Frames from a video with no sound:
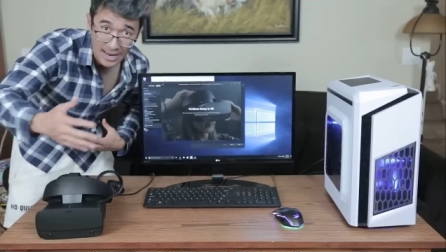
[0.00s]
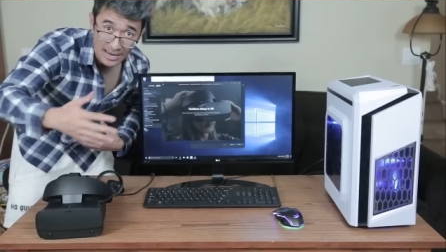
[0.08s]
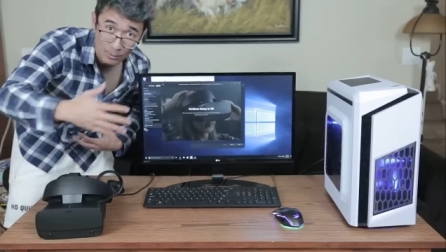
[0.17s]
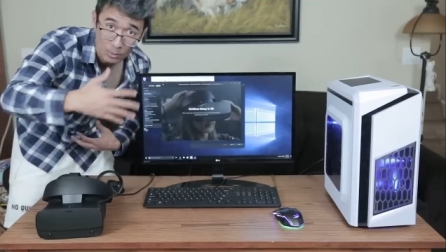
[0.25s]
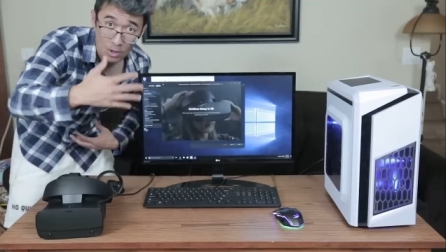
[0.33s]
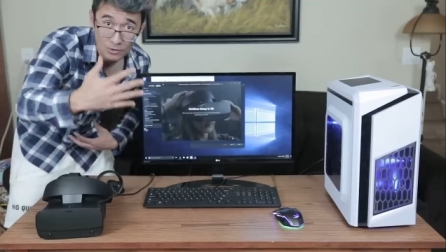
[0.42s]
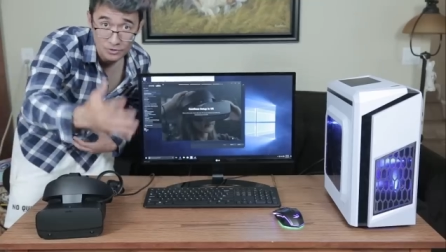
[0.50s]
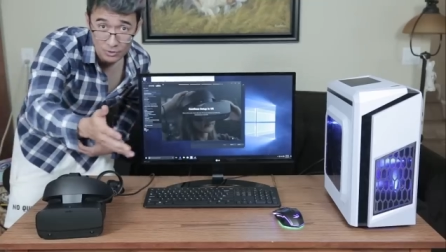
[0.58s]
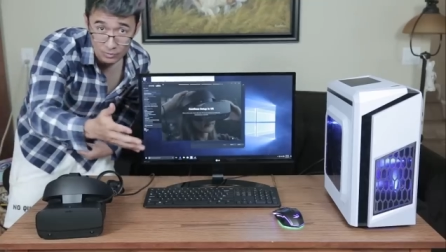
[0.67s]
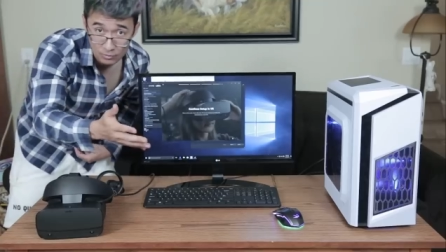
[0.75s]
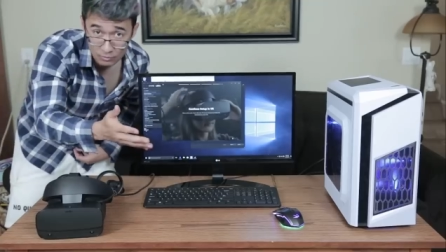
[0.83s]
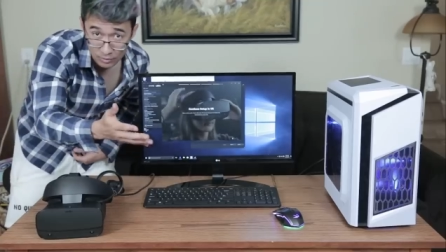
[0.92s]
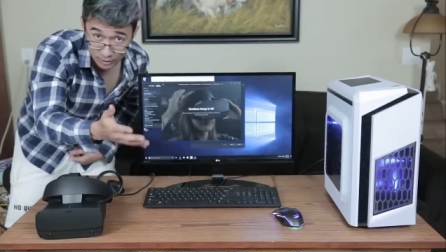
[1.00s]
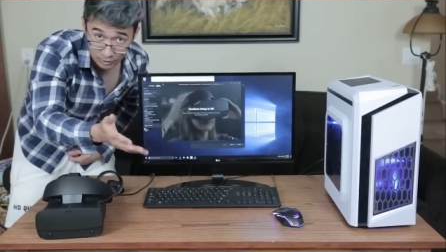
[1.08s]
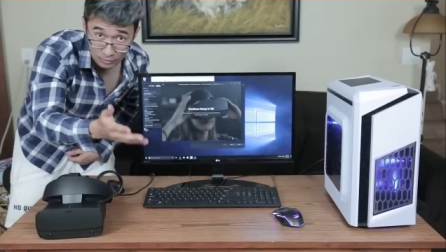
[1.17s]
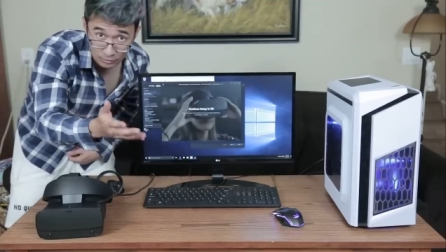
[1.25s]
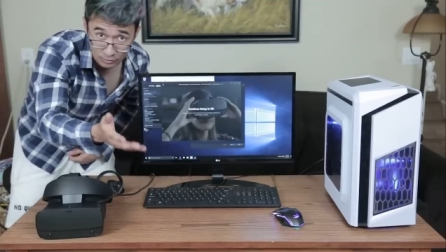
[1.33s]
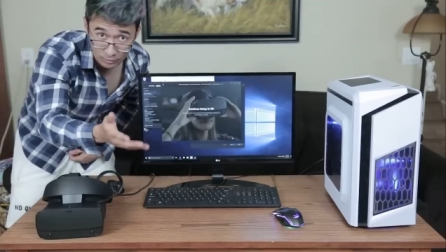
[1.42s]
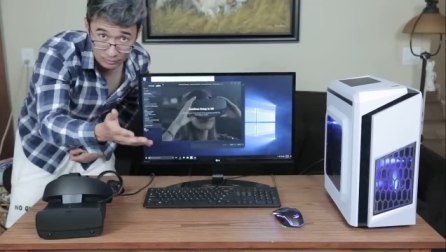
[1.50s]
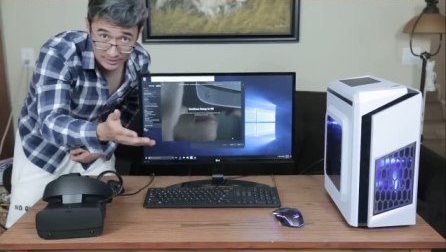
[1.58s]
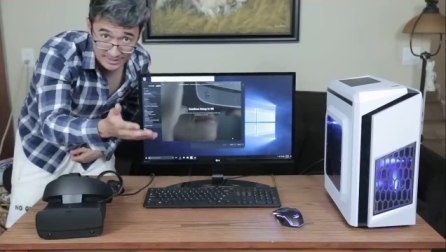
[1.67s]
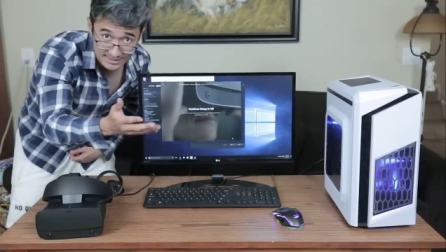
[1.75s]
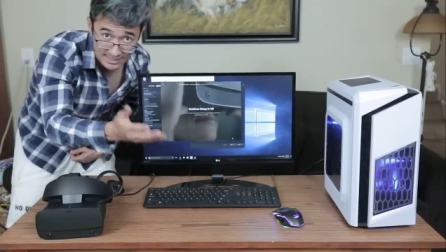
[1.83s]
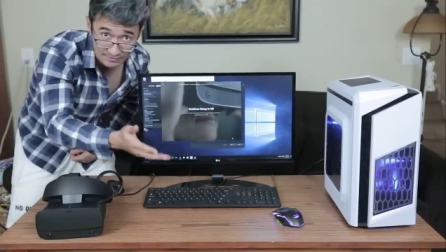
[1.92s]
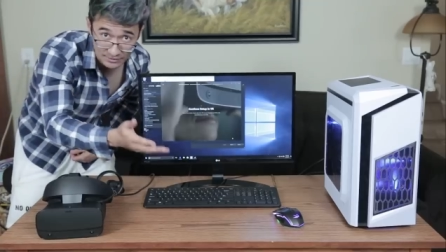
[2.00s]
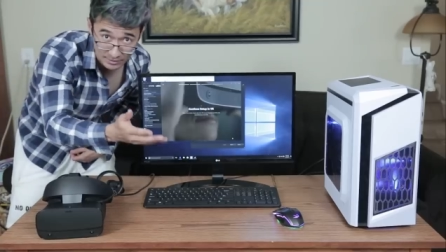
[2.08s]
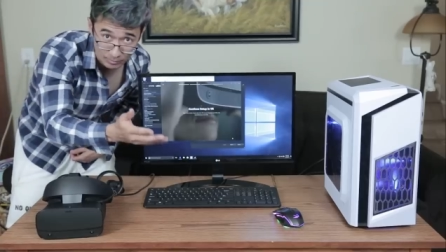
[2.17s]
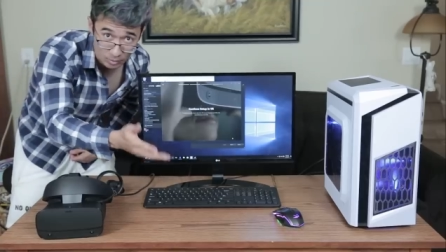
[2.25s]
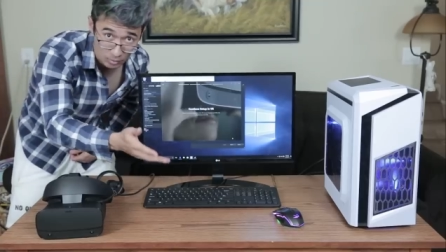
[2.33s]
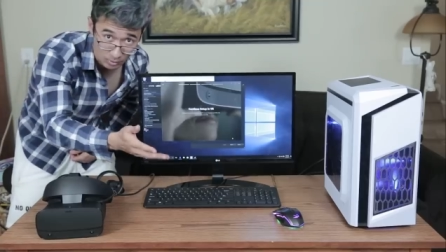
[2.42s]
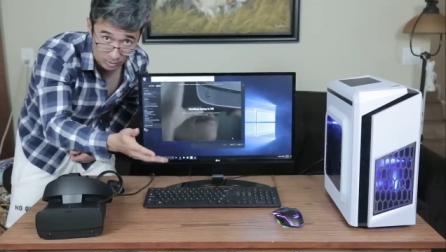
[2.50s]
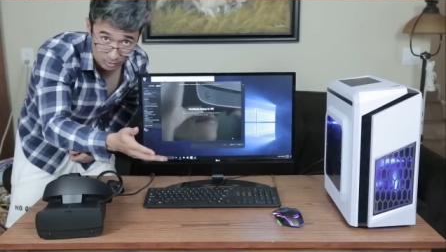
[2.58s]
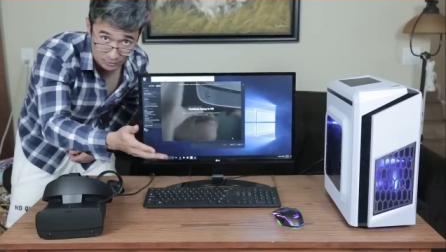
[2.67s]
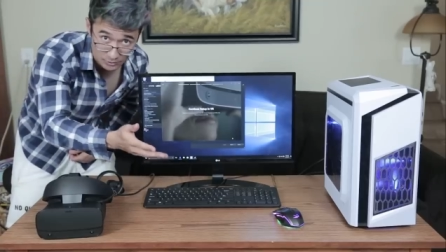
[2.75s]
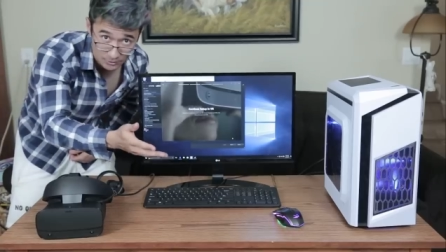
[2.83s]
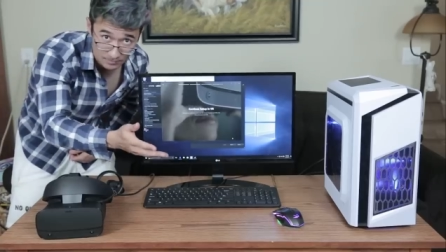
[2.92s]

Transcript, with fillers: And we'll also run you through the safety protocols.